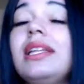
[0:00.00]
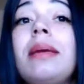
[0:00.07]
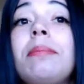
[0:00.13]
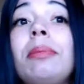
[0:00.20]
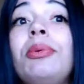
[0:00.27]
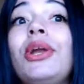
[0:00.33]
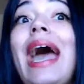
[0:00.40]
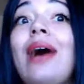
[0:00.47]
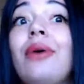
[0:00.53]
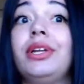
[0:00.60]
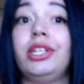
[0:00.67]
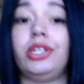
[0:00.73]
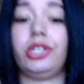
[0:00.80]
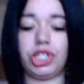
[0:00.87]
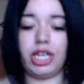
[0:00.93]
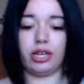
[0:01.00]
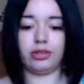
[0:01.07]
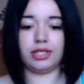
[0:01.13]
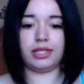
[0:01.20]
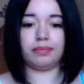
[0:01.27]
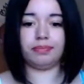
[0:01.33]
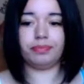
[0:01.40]
Put it out in your
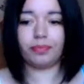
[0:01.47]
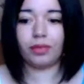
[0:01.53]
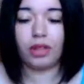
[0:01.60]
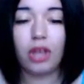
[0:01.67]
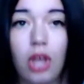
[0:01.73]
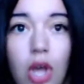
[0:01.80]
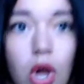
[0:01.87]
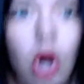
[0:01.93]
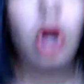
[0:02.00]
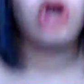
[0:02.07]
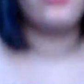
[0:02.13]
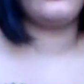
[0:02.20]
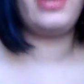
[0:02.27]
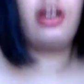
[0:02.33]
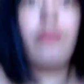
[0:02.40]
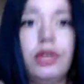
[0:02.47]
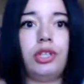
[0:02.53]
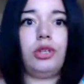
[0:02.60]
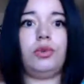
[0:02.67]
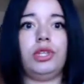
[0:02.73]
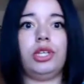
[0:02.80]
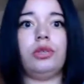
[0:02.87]
shells, or whatever
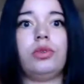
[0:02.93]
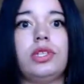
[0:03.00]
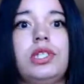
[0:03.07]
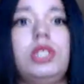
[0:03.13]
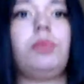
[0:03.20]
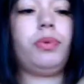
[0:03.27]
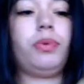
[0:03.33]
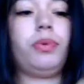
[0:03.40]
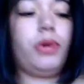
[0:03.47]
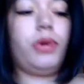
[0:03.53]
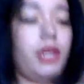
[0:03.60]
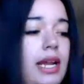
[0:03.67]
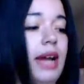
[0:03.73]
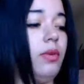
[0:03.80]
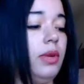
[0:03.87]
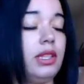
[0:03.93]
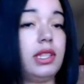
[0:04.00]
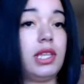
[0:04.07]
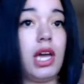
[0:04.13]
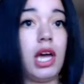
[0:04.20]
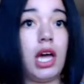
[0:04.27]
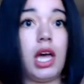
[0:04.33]
you use to put it out with,
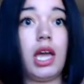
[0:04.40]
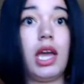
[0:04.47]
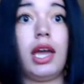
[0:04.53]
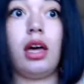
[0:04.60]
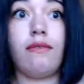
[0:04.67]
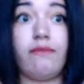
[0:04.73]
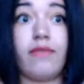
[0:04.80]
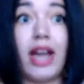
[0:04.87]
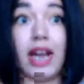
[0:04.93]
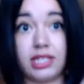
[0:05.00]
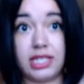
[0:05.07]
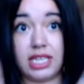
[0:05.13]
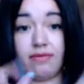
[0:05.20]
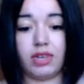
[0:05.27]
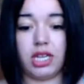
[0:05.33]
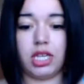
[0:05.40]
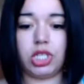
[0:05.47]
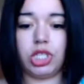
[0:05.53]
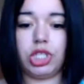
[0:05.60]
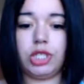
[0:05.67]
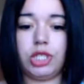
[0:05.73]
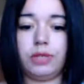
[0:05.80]
a fire safe
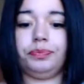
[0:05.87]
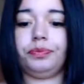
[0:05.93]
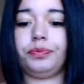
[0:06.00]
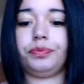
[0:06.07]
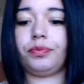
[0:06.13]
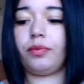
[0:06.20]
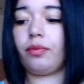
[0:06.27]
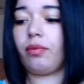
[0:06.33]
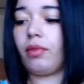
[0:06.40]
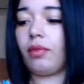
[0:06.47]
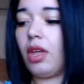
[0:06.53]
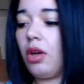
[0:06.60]
dish. Okay,